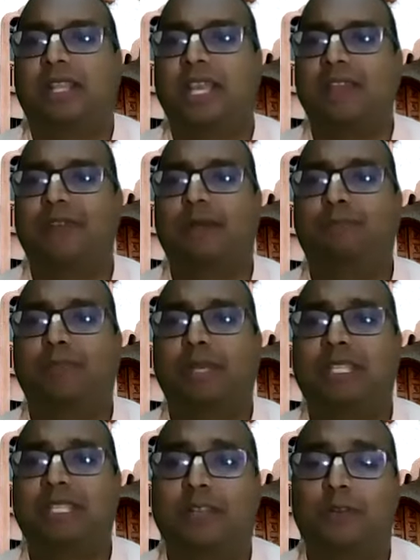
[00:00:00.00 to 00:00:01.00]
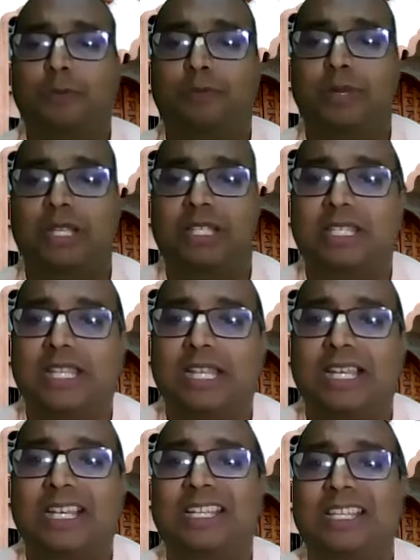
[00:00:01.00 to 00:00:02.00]
Devapyasya
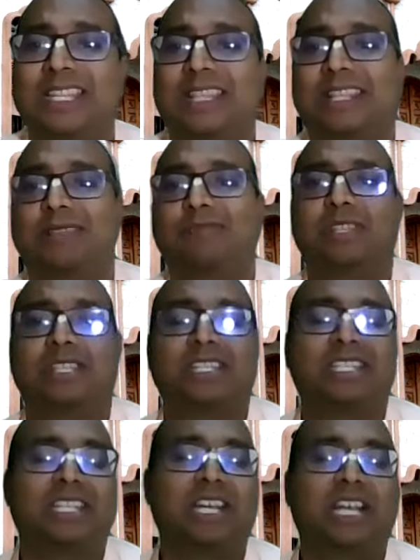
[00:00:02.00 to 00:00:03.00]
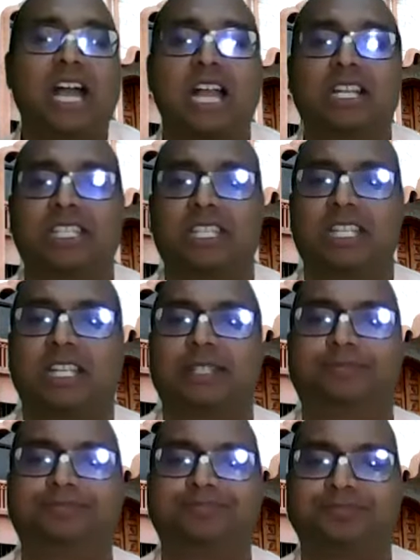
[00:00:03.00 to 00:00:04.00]
rupasya nityam darshana
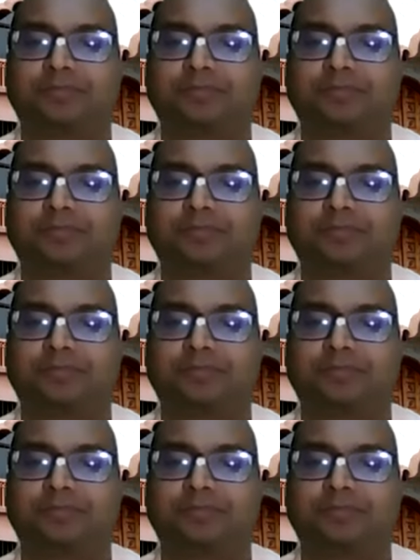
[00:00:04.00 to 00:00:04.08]
kankshinam.